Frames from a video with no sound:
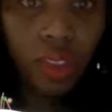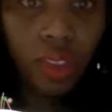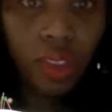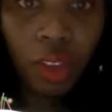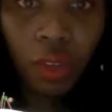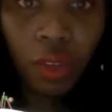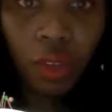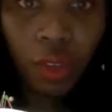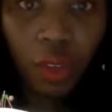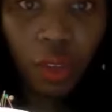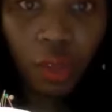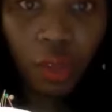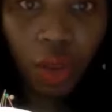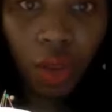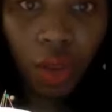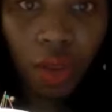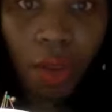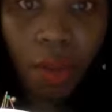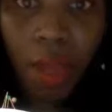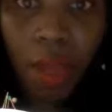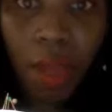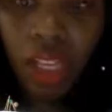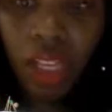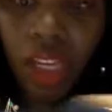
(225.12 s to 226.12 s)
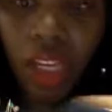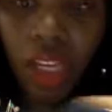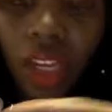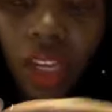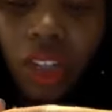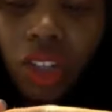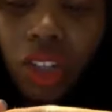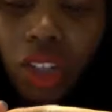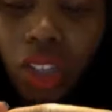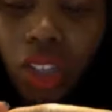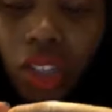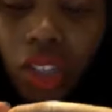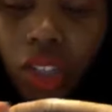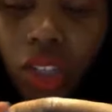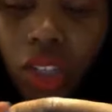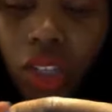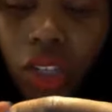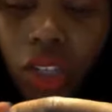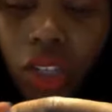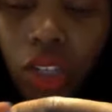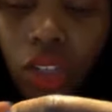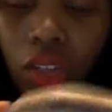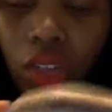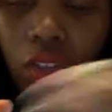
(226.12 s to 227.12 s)
So if you do have a mannequin head, just
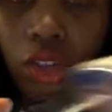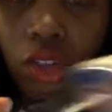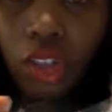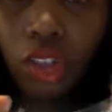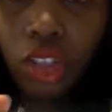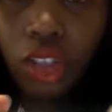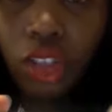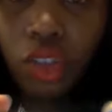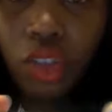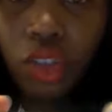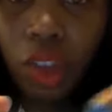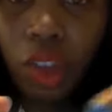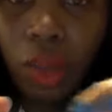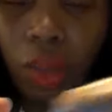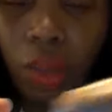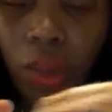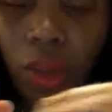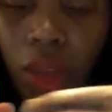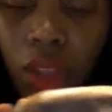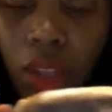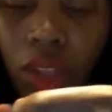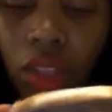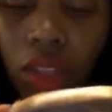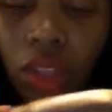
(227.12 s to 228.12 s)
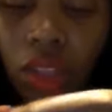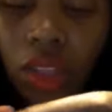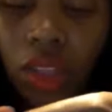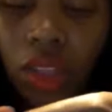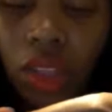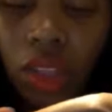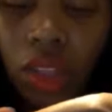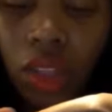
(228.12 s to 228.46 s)
use your straight pins